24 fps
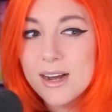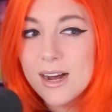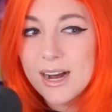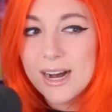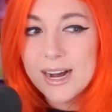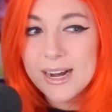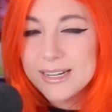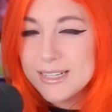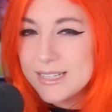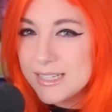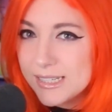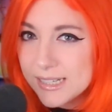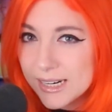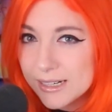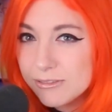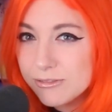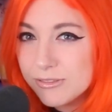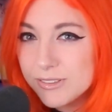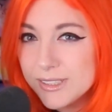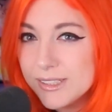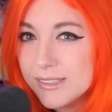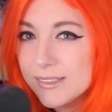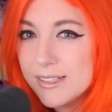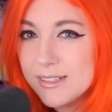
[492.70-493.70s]
I
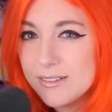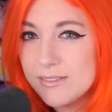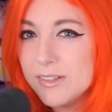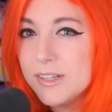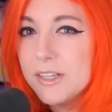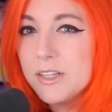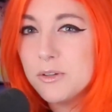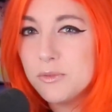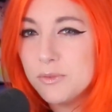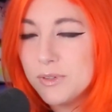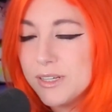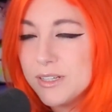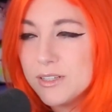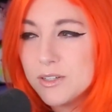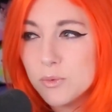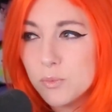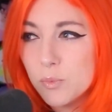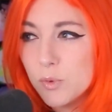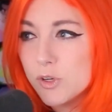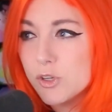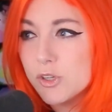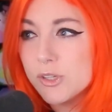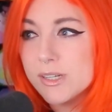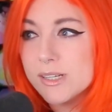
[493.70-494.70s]
definitely think you need to
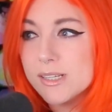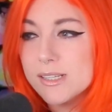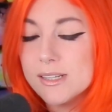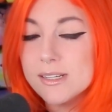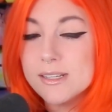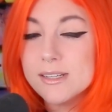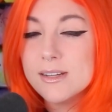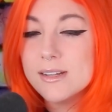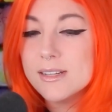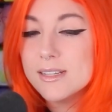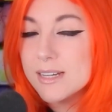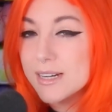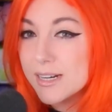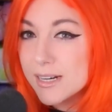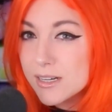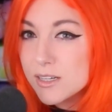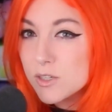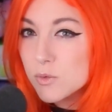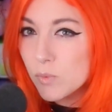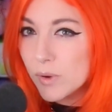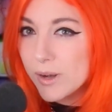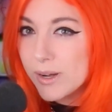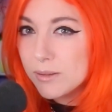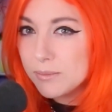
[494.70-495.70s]
wishlist this because it is
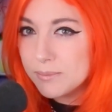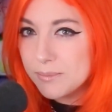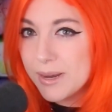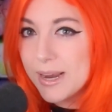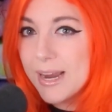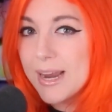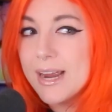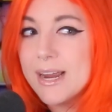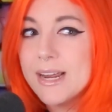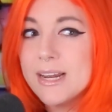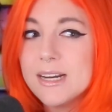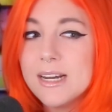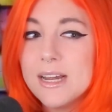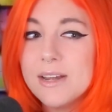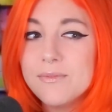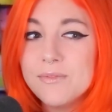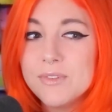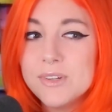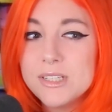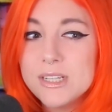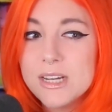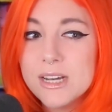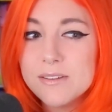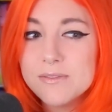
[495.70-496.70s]
well made, and the
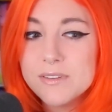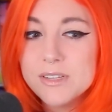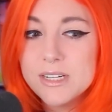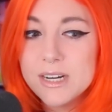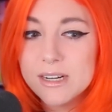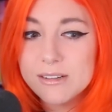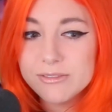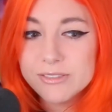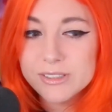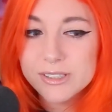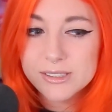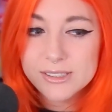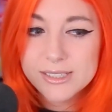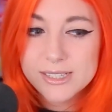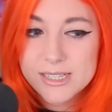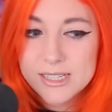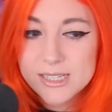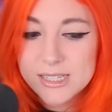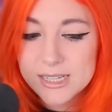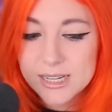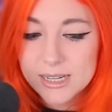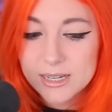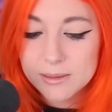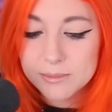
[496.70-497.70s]
devs definitely
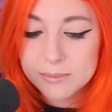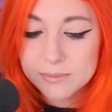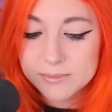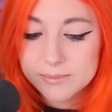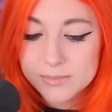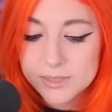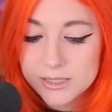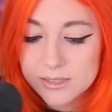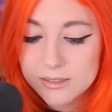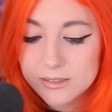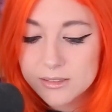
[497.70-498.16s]
seemed